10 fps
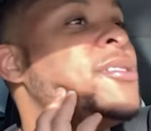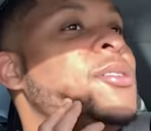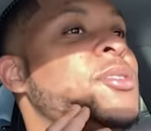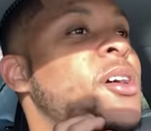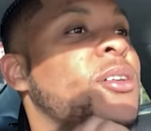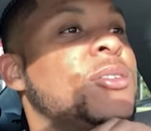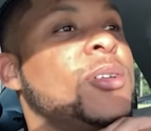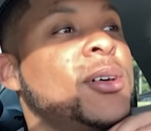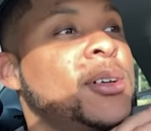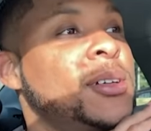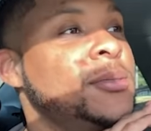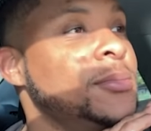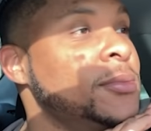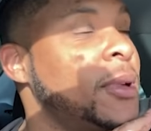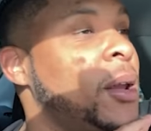You know,
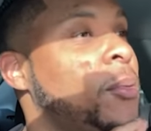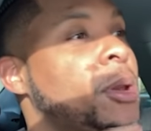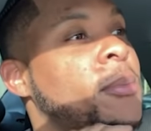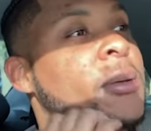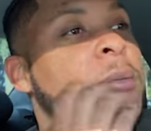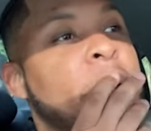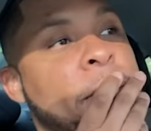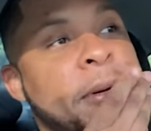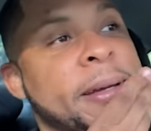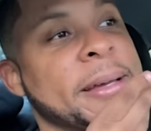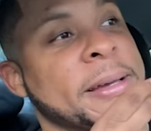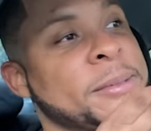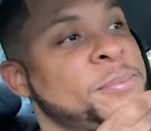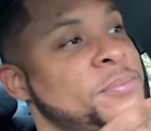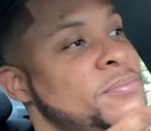I don't want a baby mama,
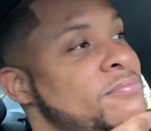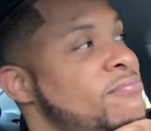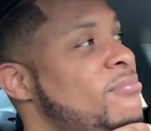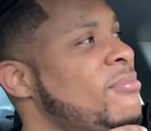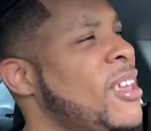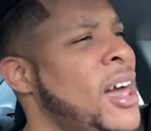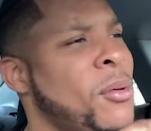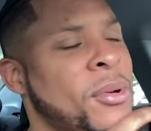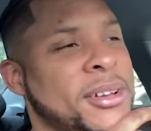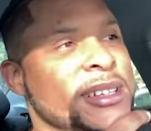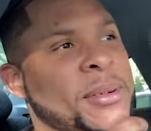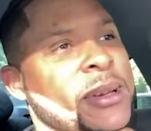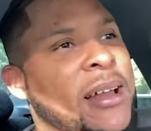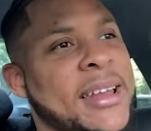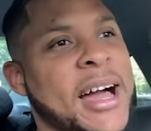and I don't want to deal
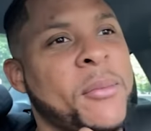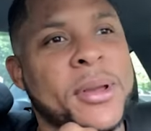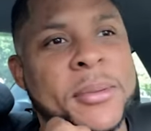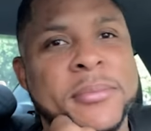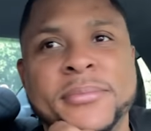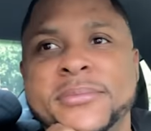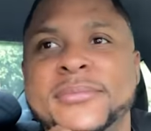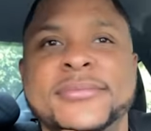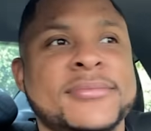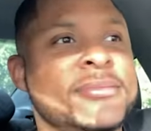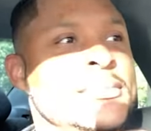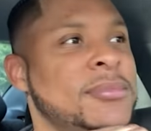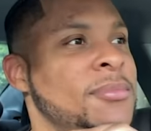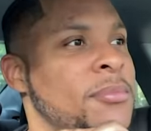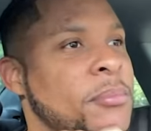with all that. I want to
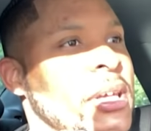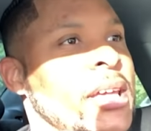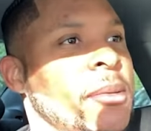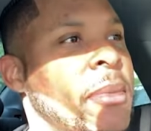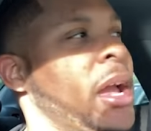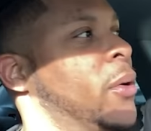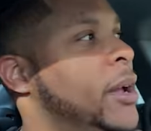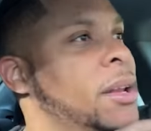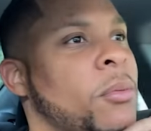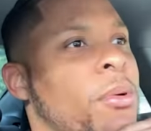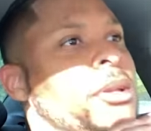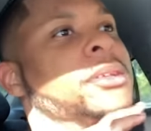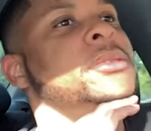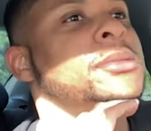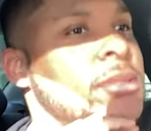be married. I want
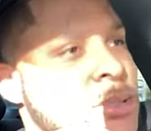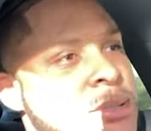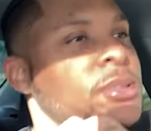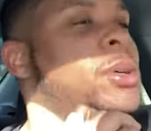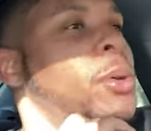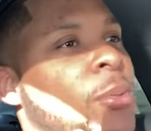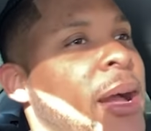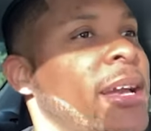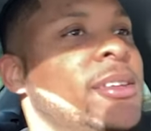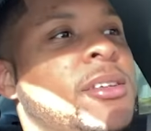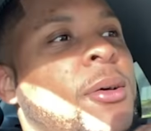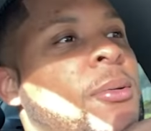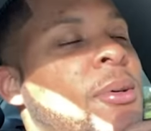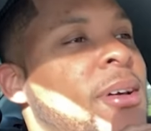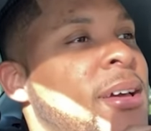to do it right. So,